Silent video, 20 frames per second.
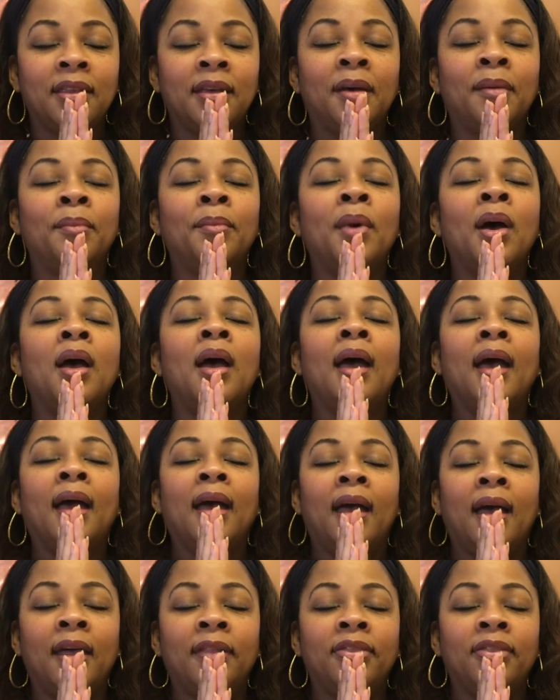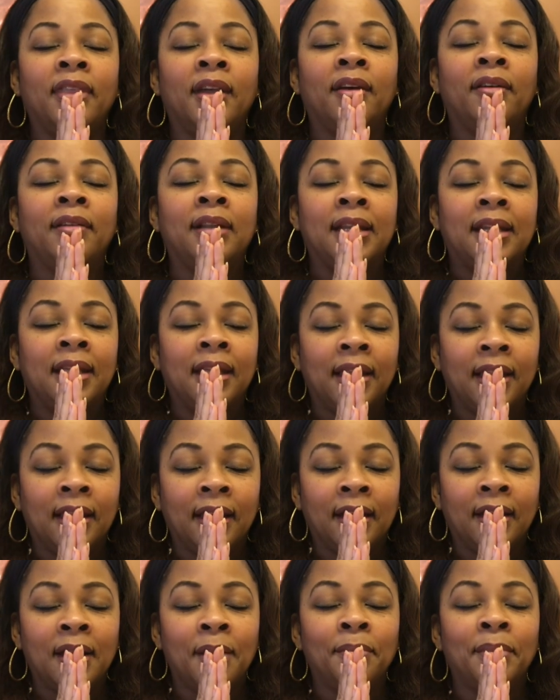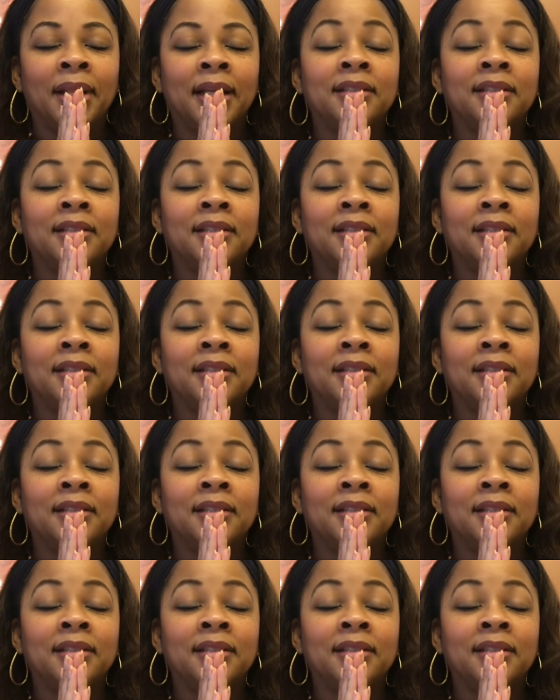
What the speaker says: them at their need.